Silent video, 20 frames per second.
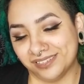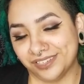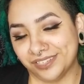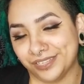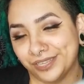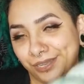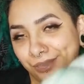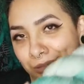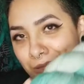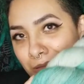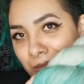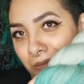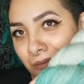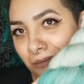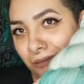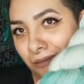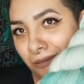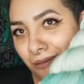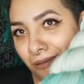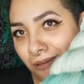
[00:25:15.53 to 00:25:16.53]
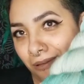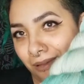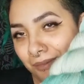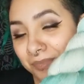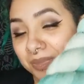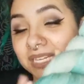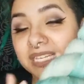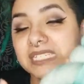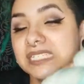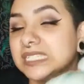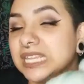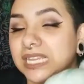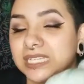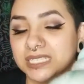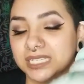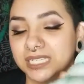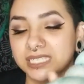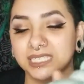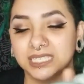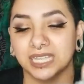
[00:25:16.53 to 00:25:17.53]
So, but it's nice.
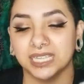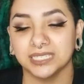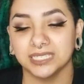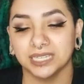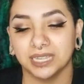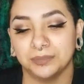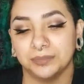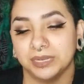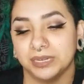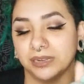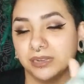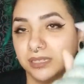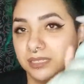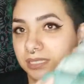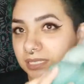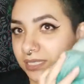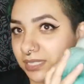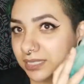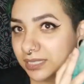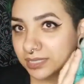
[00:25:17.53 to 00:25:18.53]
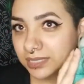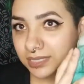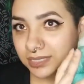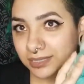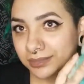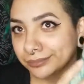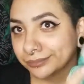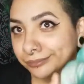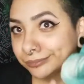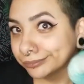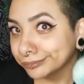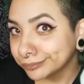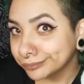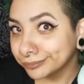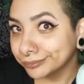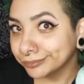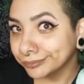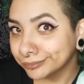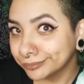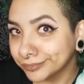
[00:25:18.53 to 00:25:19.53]
It's nice. I mean, honestly, this
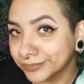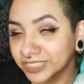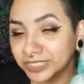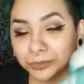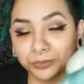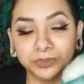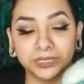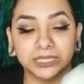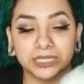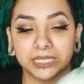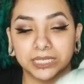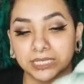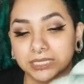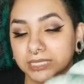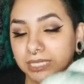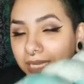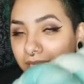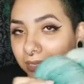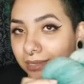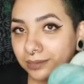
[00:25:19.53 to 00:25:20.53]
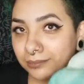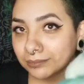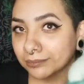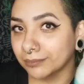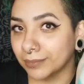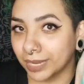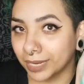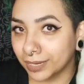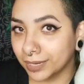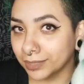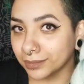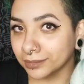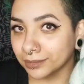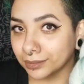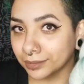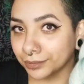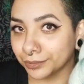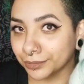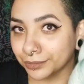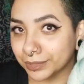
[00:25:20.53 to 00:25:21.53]
really is like my kind of
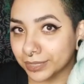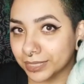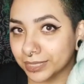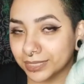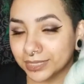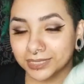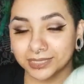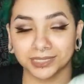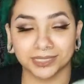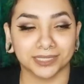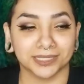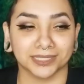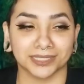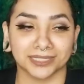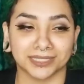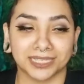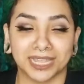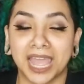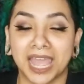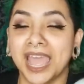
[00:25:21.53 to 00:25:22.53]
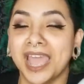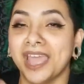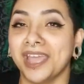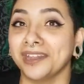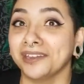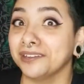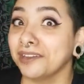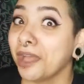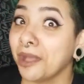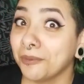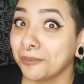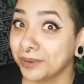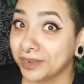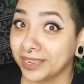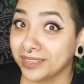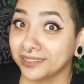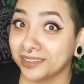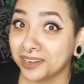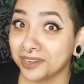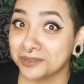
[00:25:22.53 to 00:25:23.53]
colorway. It's just not what
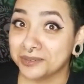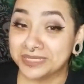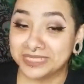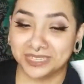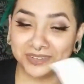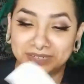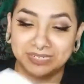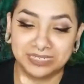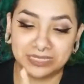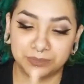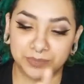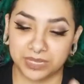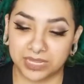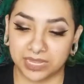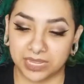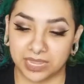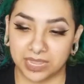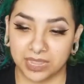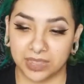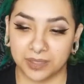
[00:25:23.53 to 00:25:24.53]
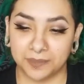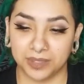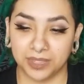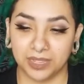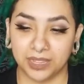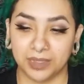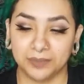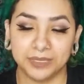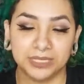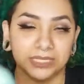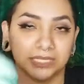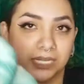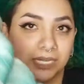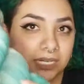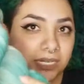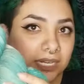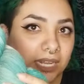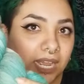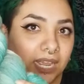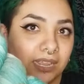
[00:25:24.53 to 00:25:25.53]
I thought it was going to be, but I'm
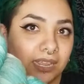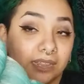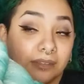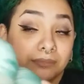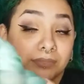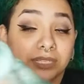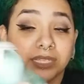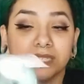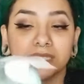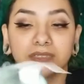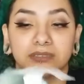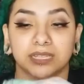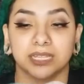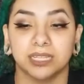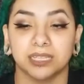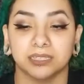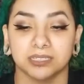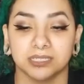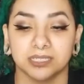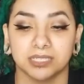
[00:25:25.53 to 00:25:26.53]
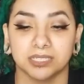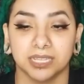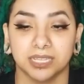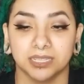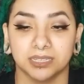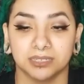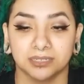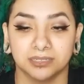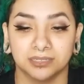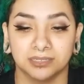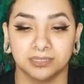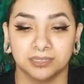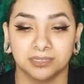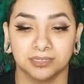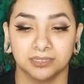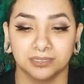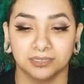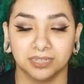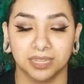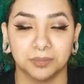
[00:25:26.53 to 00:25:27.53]
excited. I really do think it looks like
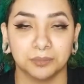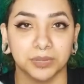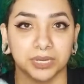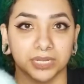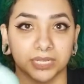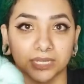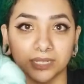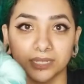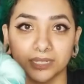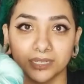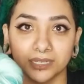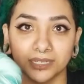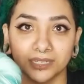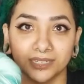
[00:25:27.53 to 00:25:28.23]
money.